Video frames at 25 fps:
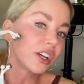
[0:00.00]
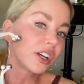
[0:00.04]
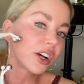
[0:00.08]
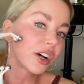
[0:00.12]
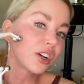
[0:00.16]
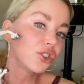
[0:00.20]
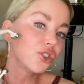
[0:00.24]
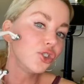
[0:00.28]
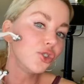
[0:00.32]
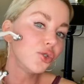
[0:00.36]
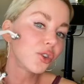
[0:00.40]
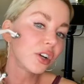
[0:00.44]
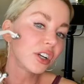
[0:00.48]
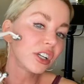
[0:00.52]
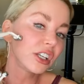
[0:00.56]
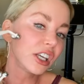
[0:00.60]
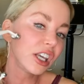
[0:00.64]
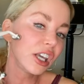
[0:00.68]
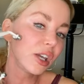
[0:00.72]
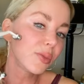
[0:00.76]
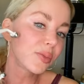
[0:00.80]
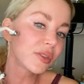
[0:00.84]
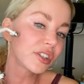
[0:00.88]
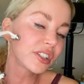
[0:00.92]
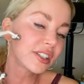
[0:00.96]
because you can
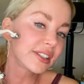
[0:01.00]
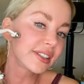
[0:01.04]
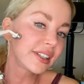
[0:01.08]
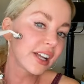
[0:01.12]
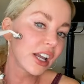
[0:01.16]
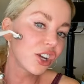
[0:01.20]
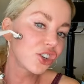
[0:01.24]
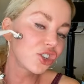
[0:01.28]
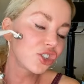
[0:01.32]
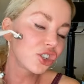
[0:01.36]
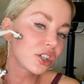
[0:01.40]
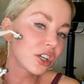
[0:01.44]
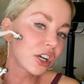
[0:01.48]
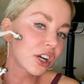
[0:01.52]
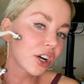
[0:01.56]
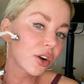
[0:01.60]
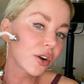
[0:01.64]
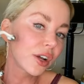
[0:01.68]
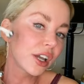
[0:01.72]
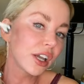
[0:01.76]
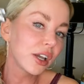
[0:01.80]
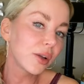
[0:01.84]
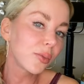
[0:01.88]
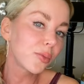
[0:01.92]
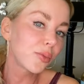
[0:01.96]
keep a
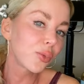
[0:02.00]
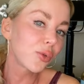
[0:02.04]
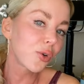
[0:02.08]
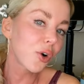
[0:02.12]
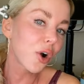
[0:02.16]
stationary